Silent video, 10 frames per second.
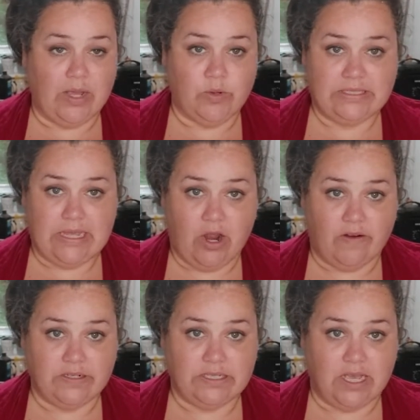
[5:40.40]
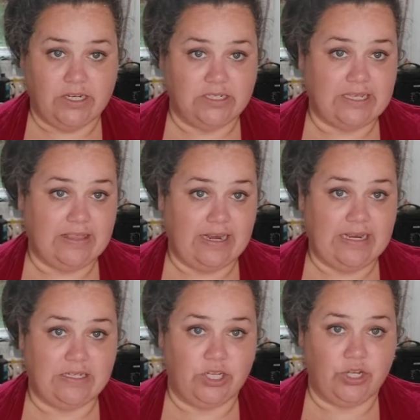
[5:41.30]
once I harvest the onions, they
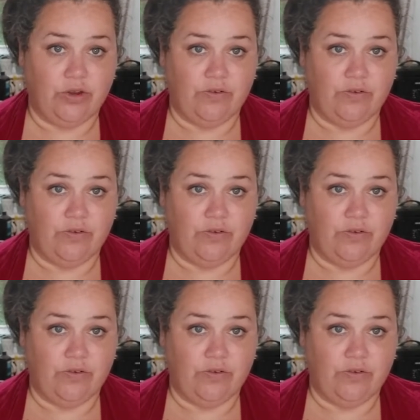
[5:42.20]
need to cure